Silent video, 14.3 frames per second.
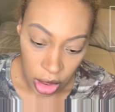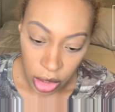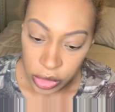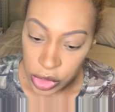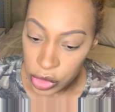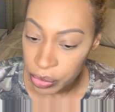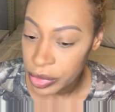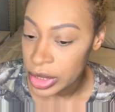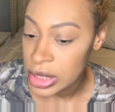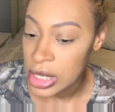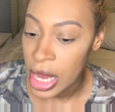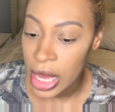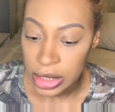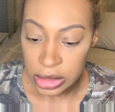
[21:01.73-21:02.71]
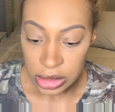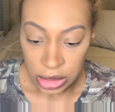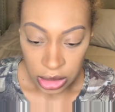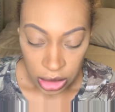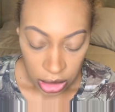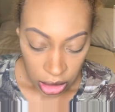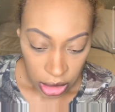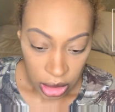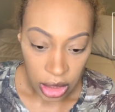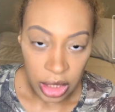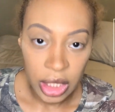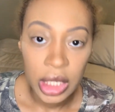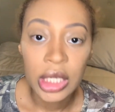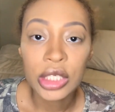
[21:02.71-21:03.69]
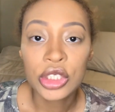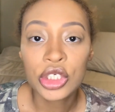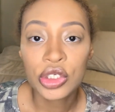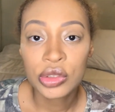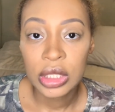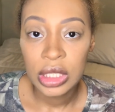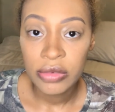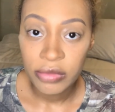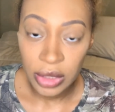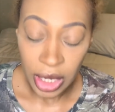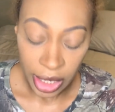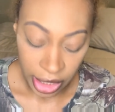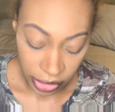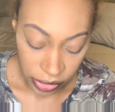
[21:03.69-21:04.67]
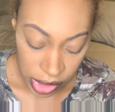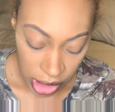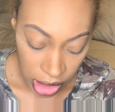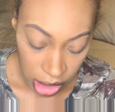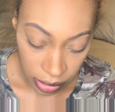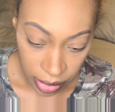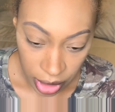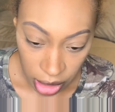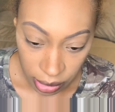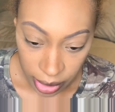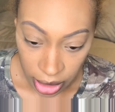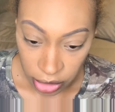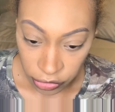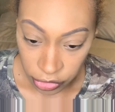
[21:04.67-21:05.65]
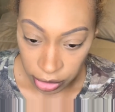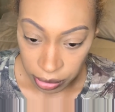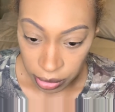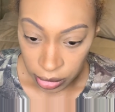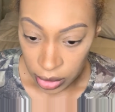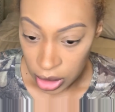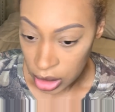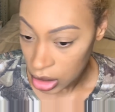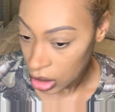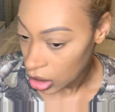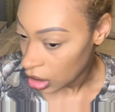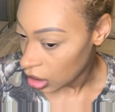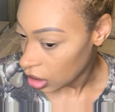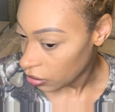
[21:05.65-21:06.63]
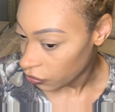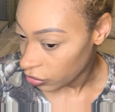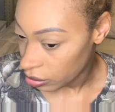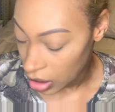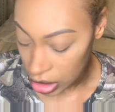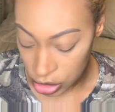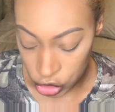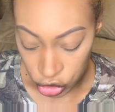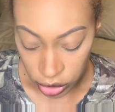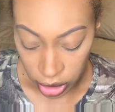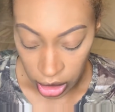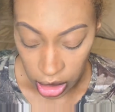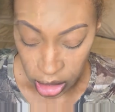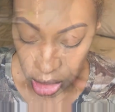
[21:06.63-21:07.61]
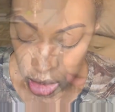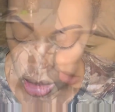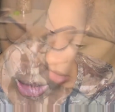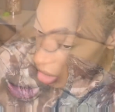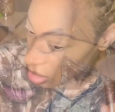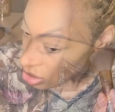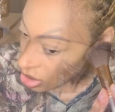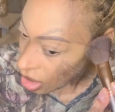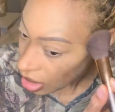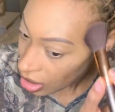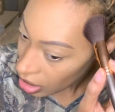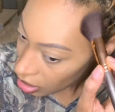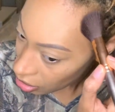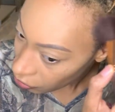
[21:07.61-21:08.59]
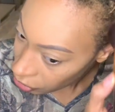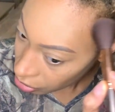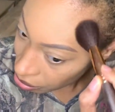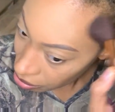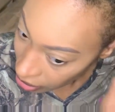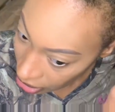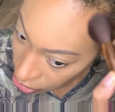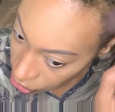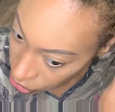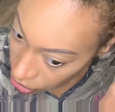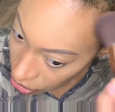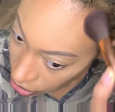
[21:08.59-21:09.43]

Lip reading: to protect the tree of life, to keep anybody from eating from that tree. It's not a lot of information